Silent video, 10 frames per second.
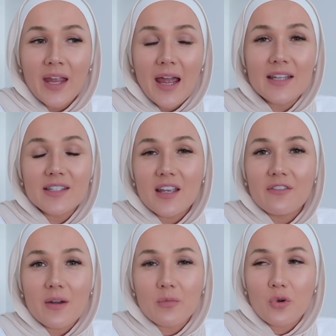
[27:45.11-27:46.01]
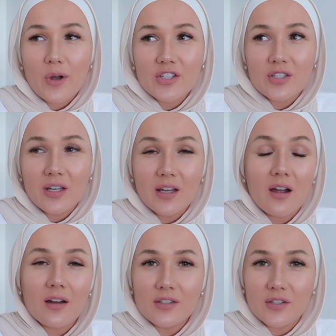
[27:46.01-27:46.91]
as if I'm questioning
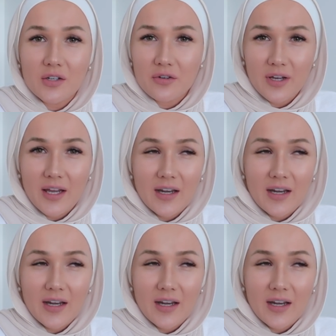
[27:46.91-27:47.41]
God's decree,